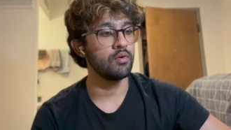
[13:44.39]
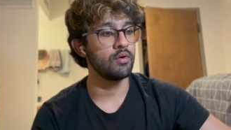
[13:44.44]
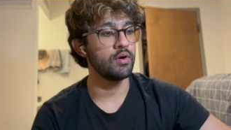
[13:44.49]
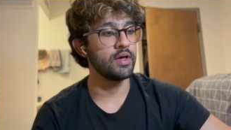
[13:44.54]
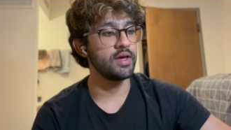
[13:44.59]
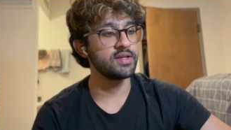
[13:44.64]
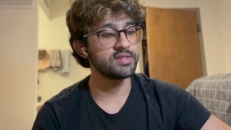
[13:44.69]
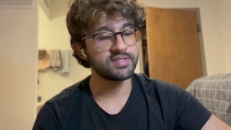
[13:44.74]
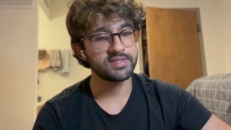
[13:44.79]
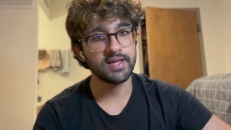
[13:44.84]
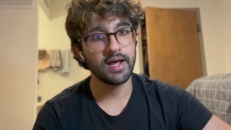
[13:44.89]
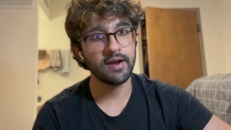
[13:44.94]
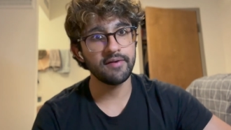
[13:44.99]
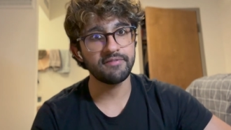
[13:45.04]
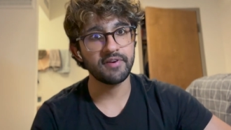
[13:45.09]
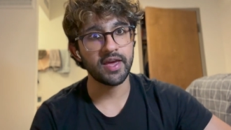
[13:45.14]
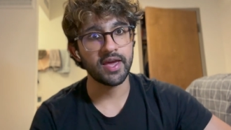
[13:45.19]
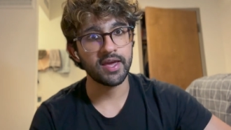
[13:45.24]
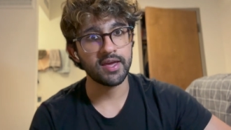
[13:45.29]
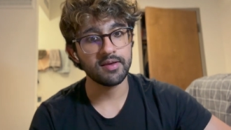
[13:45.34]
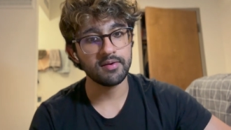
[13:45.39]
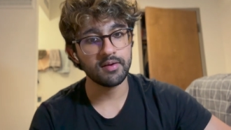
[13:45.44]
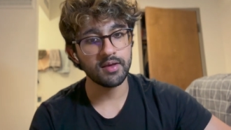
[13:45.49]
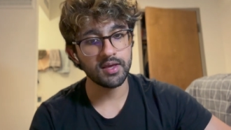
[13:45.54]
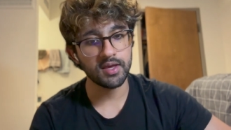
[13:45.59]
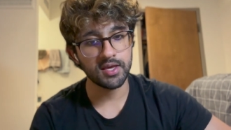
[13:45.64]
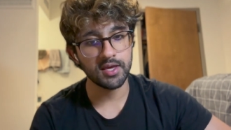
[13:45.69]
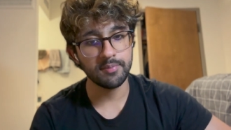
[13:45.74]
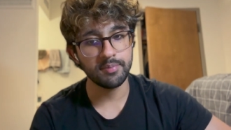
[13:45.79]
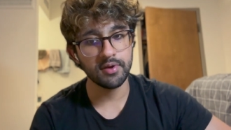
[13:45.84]
instead of eight
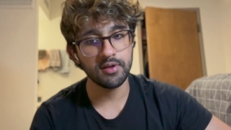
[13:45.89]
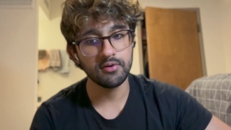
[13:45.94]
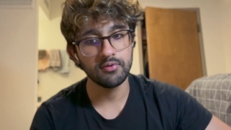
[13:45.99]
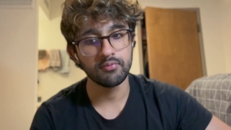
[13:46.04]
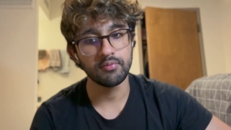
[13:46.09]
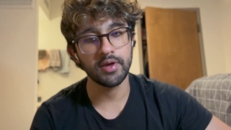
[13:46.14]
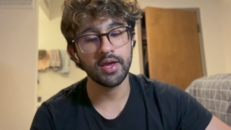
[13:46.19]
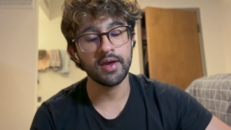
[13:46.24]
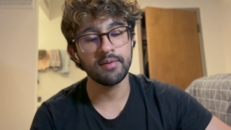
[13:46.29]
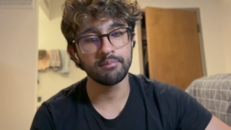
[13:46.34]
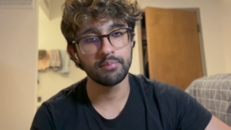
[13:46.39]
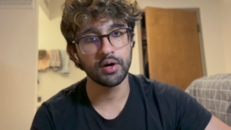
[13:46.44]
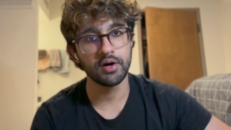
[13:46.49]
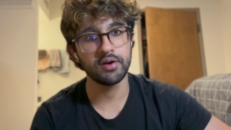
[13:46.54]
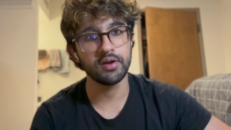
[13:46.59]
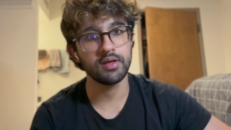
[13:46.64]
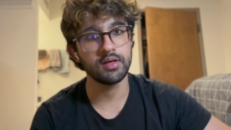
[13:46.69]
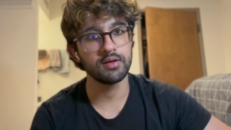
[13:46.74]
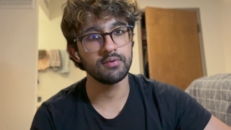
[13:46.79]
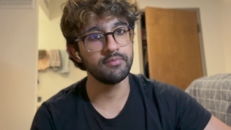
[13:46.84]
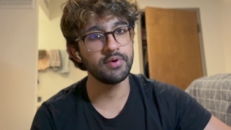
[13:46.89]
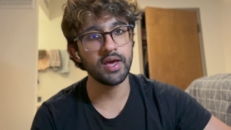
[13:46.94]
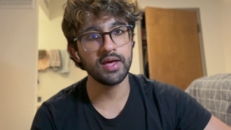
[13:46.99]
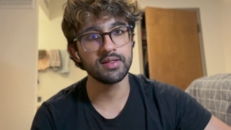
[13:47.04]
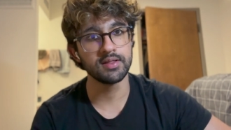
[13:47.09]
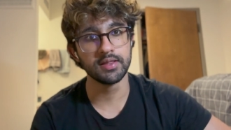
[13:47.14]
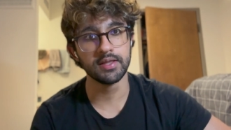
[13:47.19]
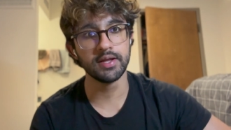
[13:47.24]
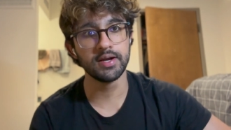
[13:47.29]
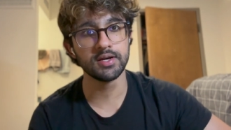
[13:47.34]
heaping, we can put we
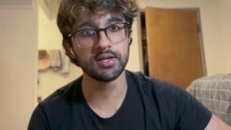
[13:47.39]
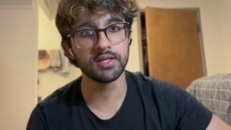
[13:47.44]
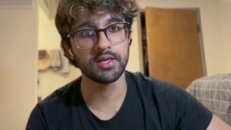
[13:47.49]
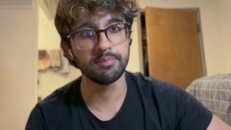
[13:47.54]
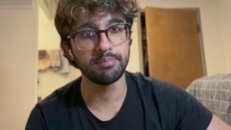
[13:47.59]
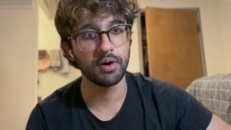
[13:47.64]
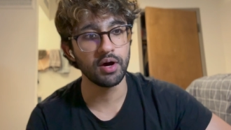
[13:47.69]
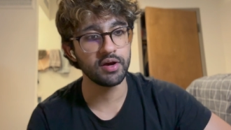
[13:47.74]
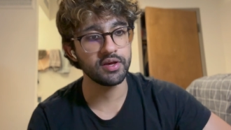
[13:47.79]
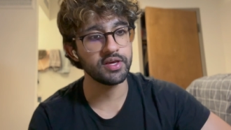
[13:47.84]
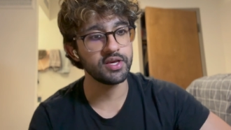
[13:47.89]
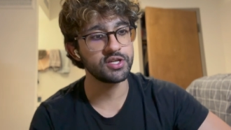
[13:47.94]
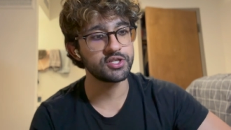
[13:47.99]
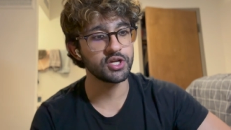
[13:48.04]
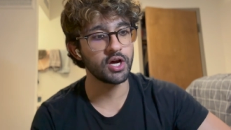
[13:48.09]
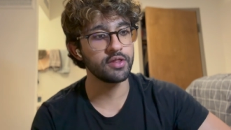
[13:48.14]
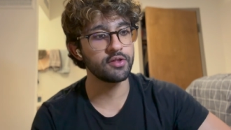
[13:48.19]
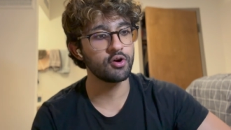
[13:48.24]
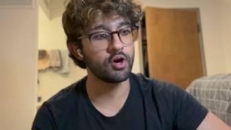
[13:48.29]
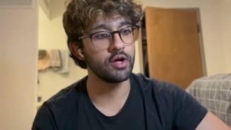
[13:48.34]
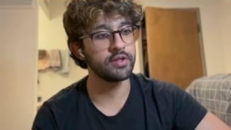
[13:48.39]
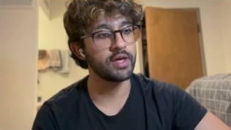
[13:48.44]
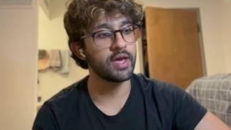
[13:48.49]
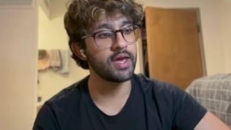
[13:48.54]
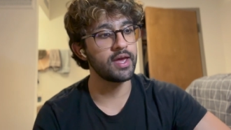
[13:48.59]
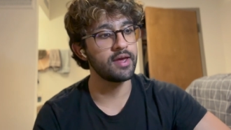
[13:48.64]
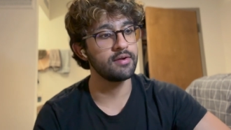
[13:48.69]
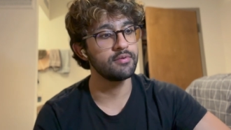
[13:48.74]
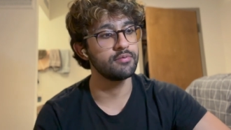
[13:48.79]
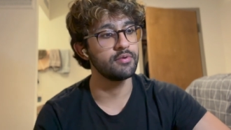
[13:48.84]
can literally put each other on
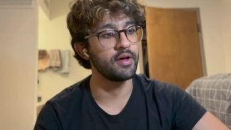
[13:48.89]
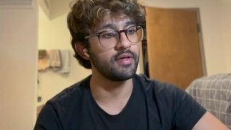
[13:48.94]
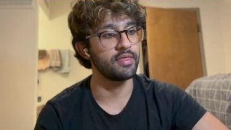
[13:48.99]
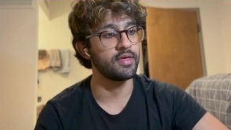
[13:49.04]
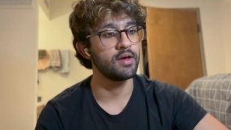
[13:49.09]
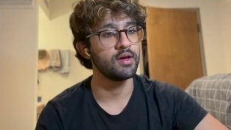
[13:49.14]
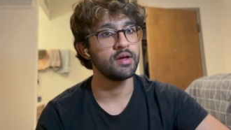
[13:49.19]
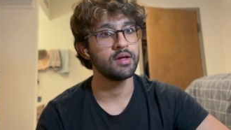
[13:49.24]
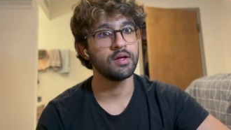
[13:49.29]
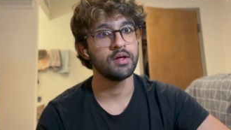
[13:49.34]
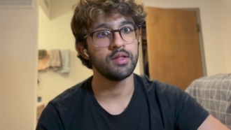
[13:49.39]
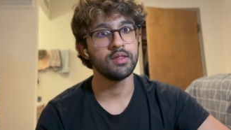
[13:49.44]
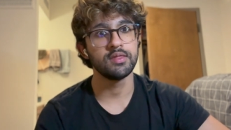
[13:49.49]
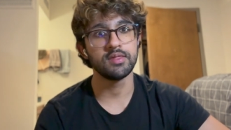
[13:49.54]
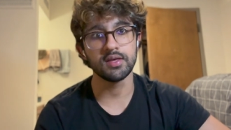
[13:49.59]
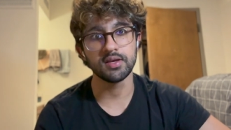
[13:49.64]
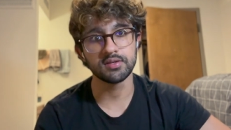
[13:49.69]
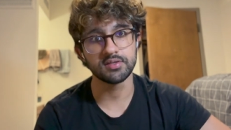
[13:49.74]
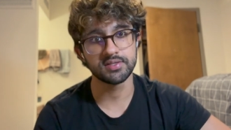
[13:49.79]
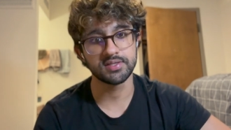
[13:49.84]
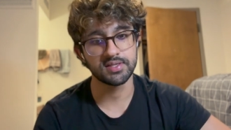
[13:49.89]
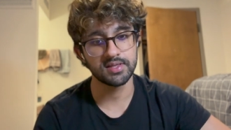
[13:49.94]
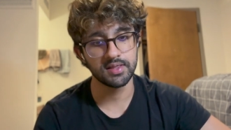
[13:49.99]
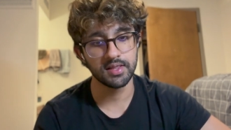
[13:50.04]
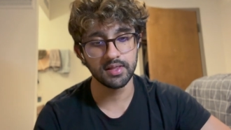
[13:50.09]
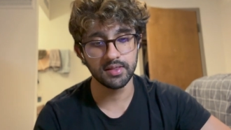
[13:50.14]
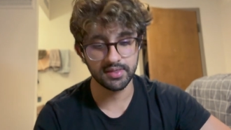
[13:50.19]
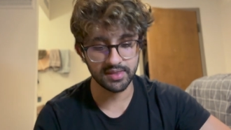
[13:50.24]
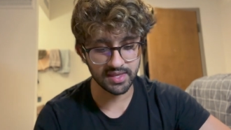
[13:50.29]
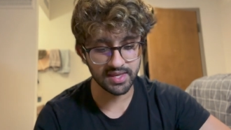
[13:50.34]
aim with these
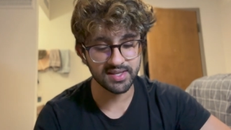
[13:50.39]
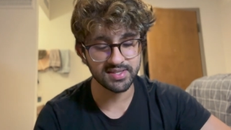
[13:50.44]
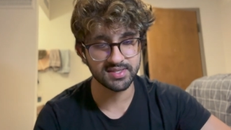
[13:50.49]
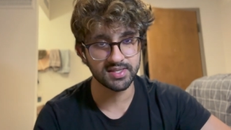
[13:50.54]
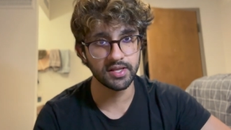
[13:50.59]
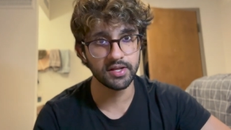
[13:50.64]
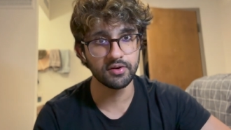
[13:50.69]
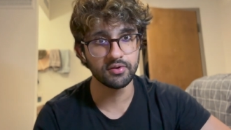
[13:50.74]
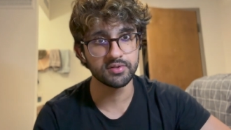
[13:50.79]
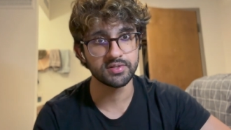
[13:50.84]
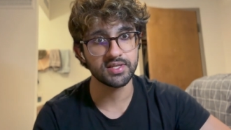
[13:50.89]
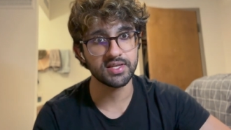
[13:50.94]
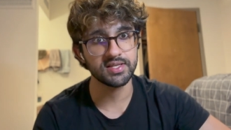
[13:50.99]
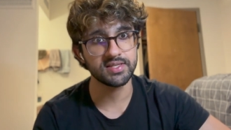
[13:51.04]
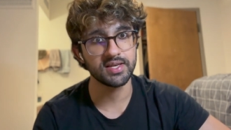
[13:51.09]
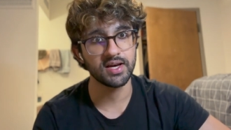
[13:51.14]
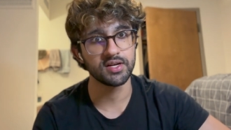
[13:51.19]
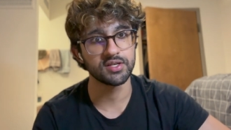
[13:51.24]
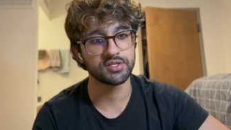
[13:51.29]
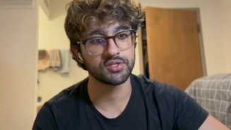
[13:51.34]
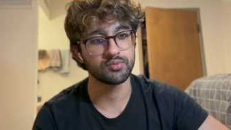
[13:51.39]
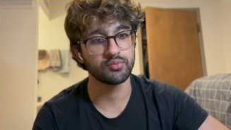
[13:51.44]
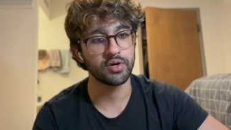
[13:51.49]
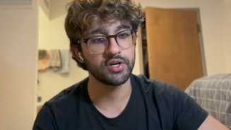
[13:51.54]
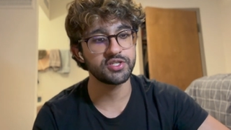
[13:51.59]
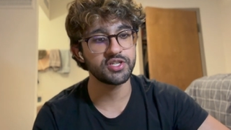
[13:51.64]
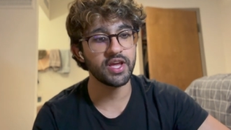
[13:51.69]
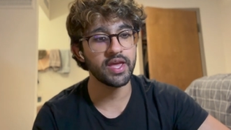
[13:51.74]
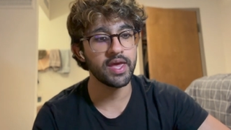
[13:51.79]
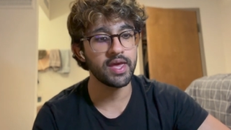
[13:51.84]
these little details
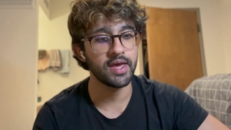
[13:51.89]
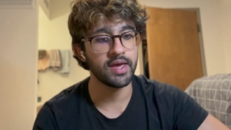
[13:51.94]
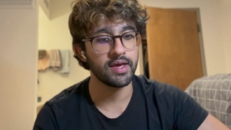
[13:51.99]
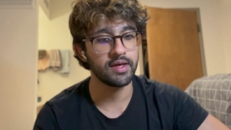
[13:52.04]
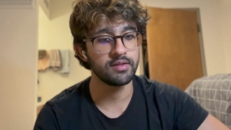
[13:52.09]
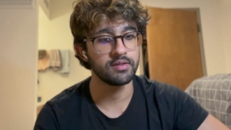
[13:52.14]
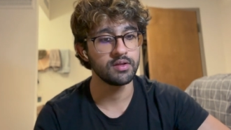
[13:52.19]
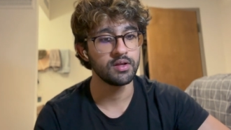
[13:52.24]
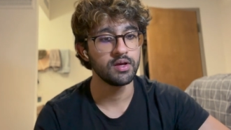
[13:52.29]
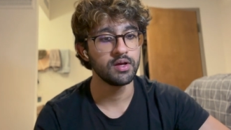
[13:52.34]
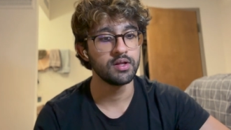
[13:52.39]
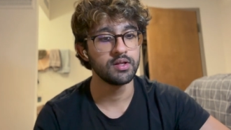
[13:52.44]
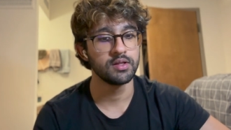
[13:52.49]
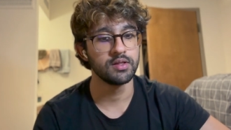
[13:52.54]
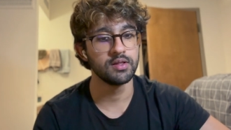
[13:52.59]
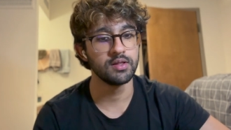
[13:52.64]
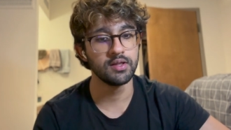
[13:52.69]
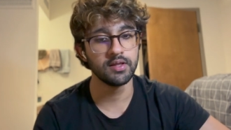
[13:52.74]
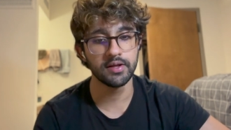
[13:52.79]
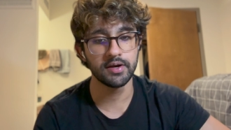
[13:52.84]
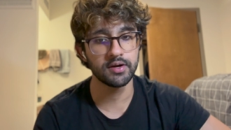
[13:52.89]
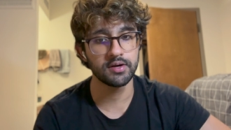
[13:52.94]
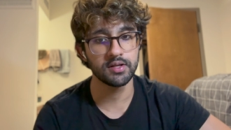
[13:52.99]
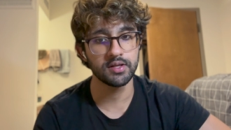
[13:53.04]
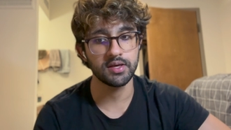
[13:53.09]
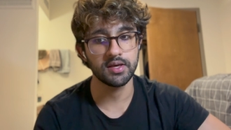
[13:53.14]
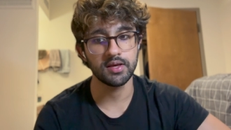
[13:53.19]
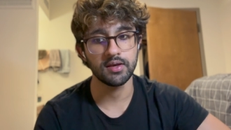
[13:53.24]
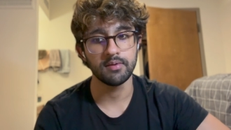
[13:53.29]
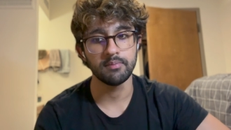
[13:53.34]
which can
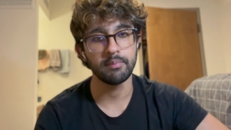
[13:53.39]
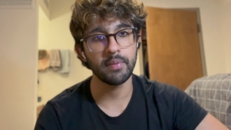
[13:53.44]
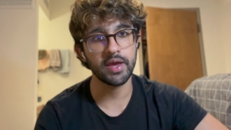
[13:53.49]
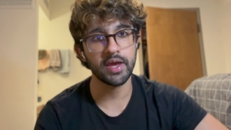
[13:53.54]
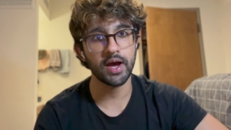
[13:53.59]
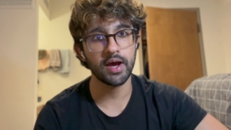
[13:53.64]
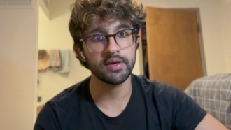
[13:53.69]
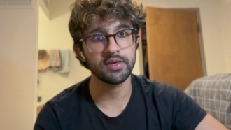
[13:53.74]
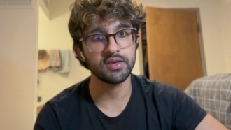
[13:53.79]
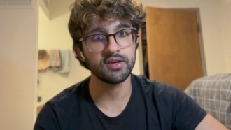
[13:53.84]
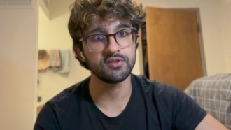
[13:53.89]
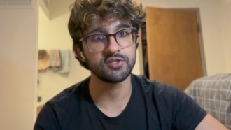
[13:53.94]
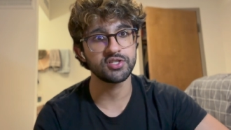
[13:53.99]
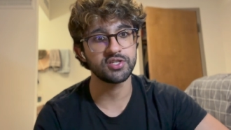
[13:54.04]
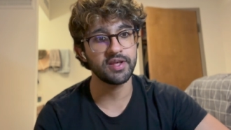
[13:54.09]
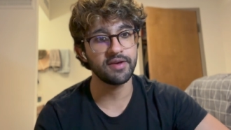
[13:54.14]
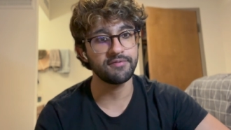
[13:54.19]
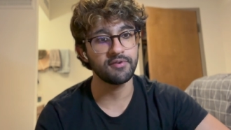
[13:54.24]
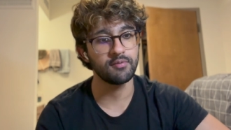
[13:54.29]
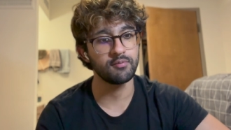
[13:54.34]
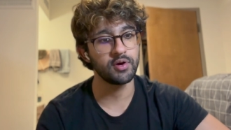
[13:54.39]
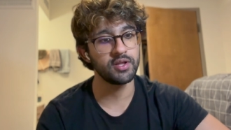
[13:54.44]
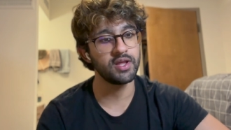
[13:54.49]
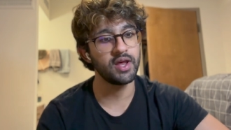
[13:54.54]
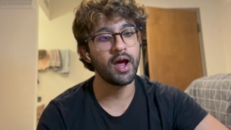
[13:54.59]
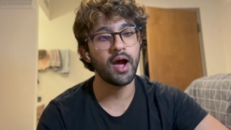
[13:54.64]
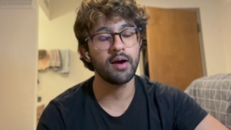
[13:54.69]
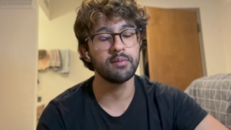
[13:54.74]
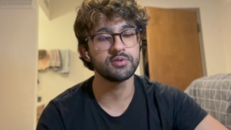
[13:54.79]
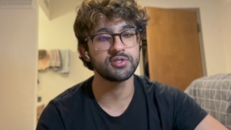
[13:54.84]
literally make a huge difference when it
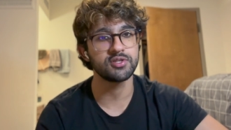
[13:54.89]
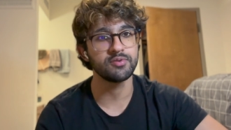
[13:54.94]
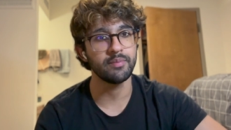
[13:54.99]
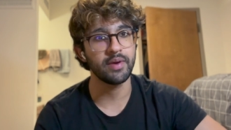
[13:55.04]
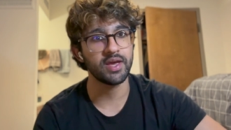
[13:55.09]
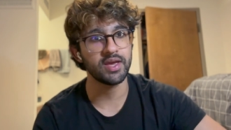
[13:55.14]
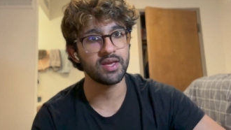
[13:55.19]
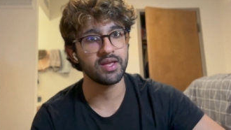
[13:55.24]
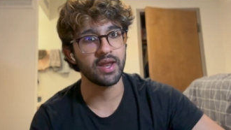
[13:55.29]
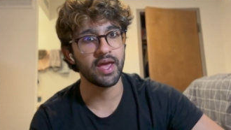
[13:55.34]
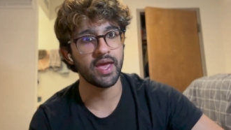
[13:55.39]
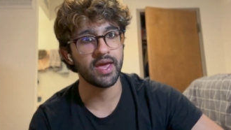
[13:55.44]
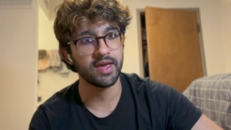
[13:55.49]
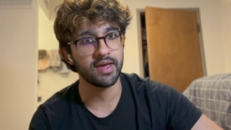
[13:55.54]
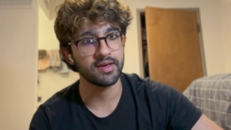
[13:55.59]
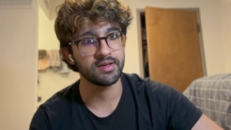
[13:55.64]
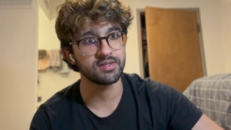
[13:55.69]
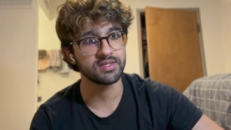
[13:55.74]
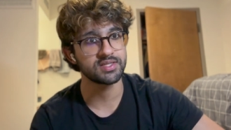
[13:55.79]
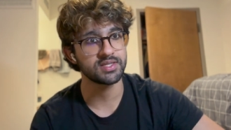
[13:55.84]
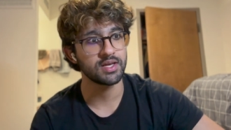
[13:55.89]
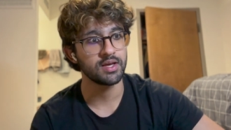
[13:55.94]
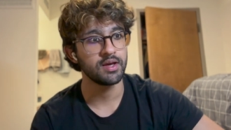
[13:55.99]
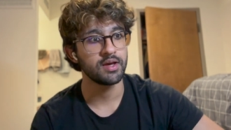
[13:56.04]
comes to making aims,